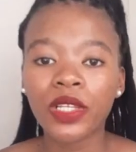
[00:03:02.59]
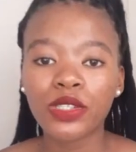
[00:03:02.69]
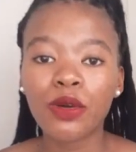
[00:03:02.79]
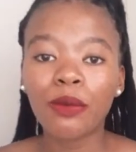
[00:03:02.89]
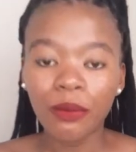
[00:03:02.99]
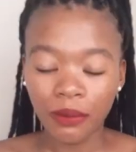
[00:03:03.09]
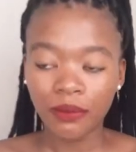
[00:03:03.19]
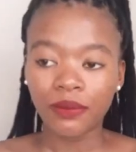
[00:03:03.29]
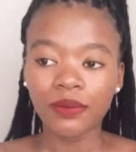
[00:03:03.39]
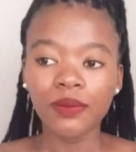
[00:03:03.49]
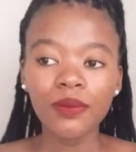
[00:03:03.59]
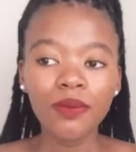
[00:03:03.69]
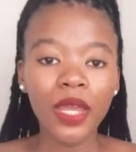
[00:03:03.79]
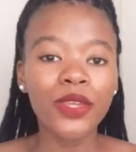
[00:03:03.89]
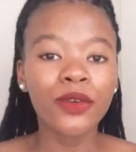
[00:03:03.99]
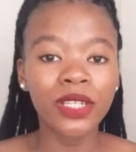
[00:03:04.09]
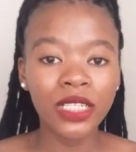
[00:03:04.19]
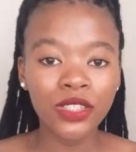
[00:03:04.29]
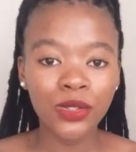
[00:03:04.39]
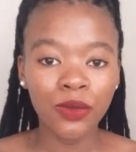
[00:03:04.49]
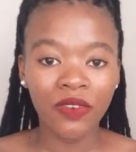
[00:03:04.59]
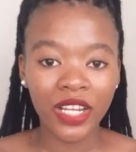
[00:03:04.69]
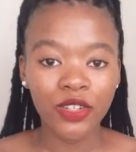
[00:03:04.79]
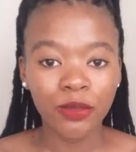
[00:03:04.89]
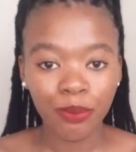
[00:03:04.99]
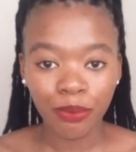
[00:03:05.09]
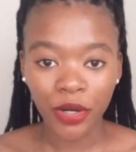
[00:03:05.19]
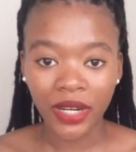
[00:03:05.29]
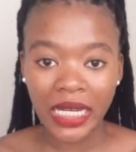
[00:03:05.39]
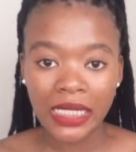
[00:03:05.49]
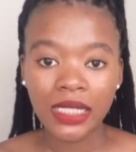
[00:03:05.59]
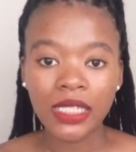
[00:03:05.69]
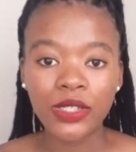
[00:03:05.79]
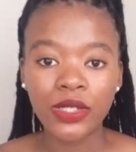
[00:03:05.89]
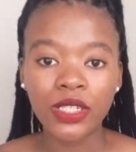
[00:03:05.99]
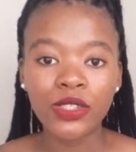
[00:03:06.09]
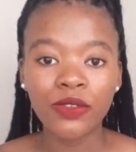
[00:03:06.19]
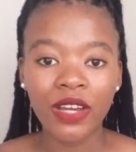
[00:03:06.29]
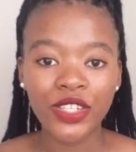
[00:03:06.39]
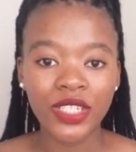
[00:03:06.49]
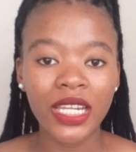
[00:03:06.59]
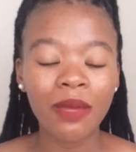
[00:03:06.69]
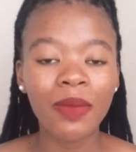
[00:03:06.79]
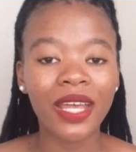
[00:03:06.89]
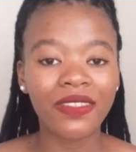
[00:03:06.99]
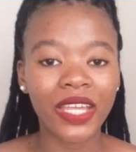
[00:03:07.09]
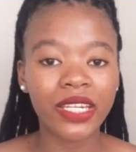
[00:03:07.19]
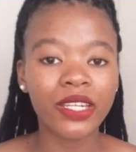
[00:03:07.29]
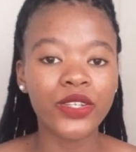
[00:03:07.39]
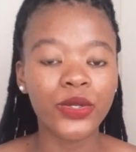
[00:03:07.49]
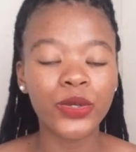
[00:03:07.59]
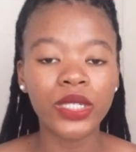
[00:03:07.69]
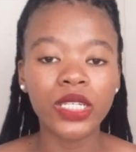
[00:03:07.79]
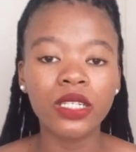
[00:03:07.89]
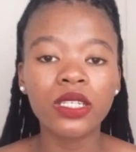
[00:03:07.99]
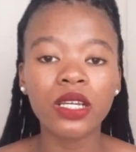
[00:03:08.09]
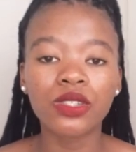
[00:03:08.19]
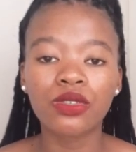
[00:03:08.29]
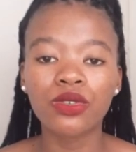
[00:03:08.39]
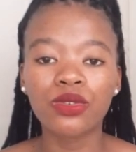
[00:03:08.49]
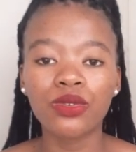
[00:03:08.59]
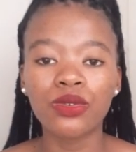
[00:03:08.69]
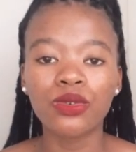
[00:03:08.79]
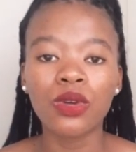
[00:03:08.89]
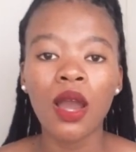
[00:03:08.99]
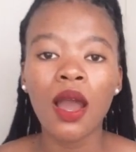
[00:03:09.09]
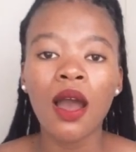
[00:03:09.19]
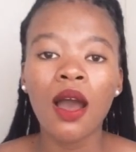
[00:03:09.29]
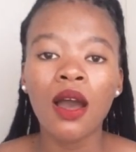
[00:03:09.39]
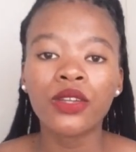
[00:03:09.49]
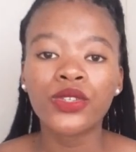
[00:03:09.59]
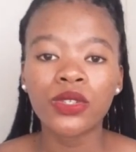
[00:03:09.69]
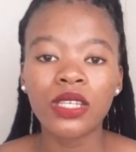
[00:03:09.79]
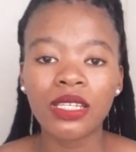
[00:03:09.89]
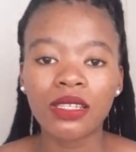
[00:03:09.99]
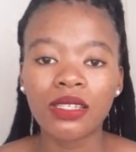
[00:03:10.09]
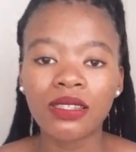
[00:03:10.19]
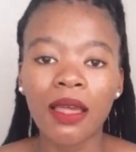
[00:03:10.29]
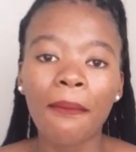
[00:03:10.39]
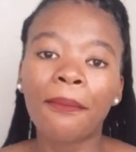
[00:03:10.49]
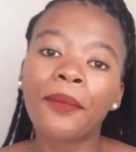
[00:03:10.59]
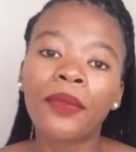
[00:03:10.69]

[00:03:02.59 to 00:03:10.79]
So you need to find your products, you need to find your name, and then you need to choose a system.